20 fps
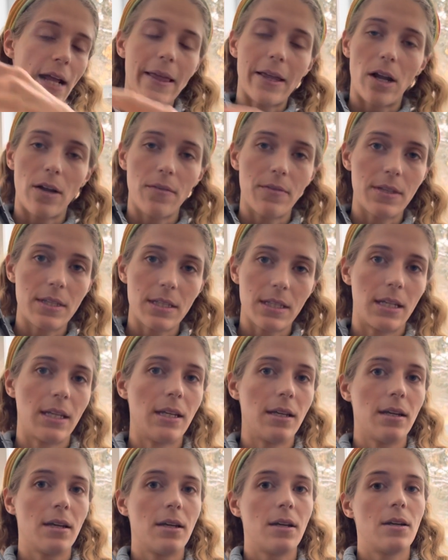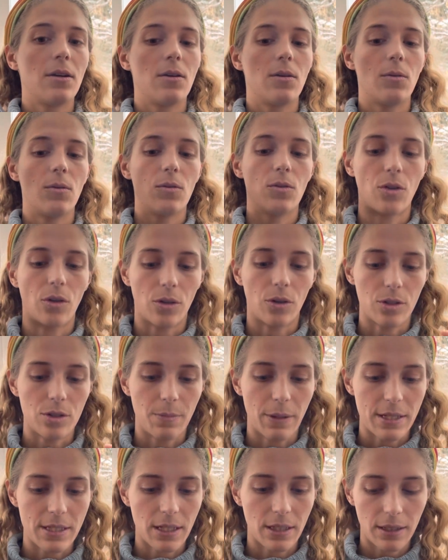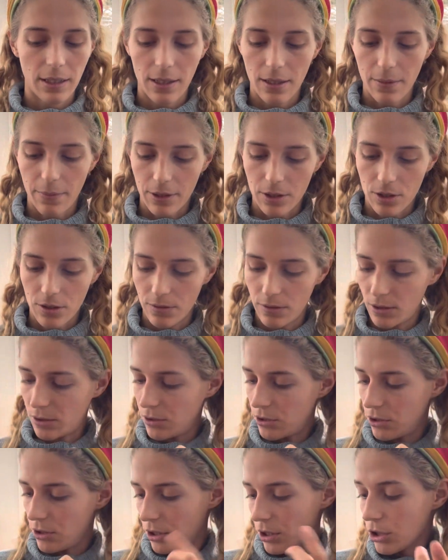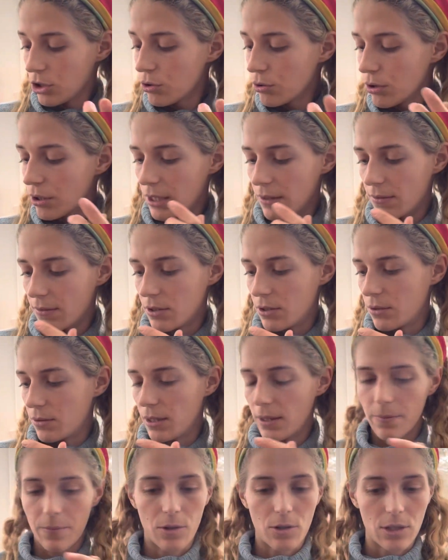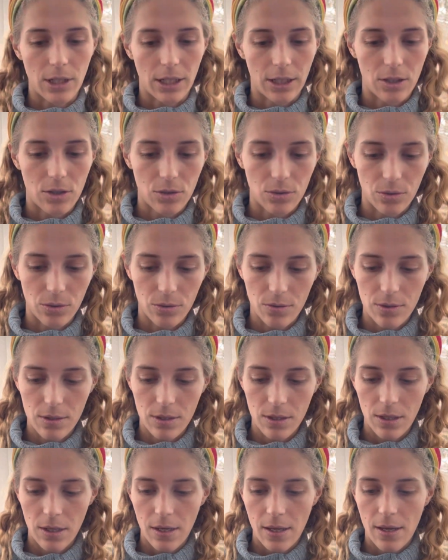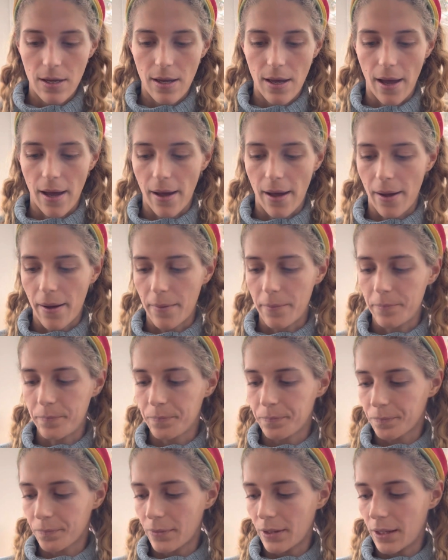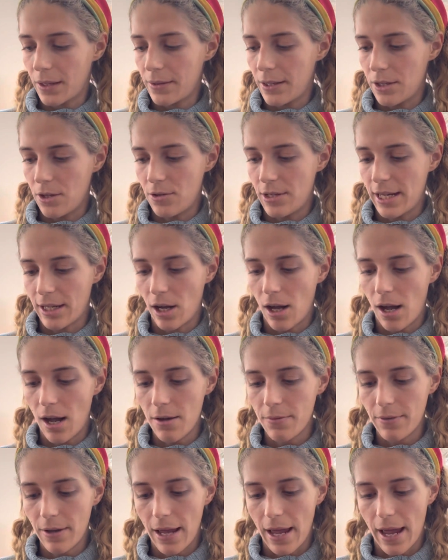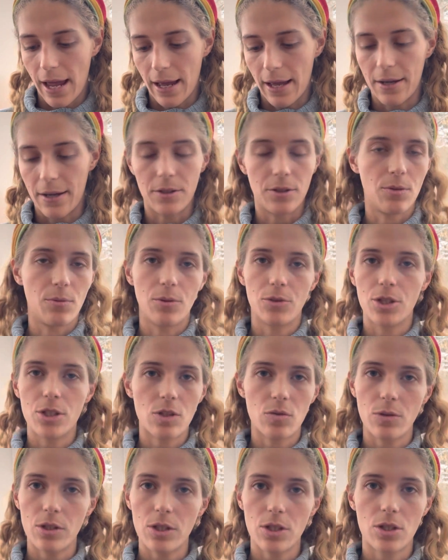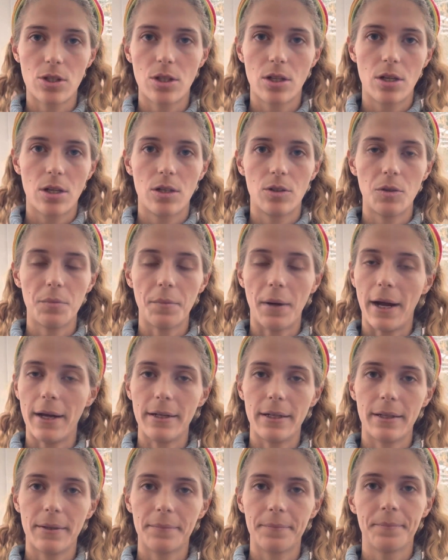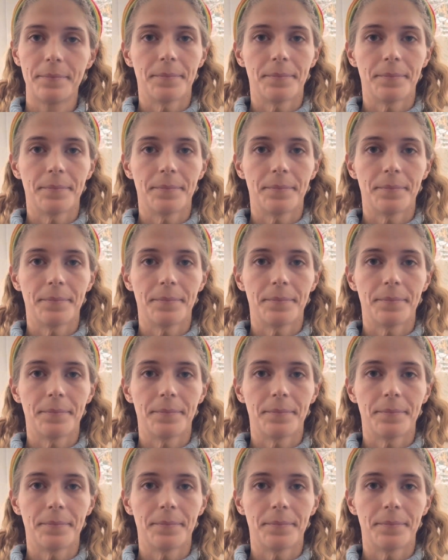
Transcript: that off the ski. There's basically a bunch of little, you could even do it. There's like screws that you take off, and you will just switch your binding,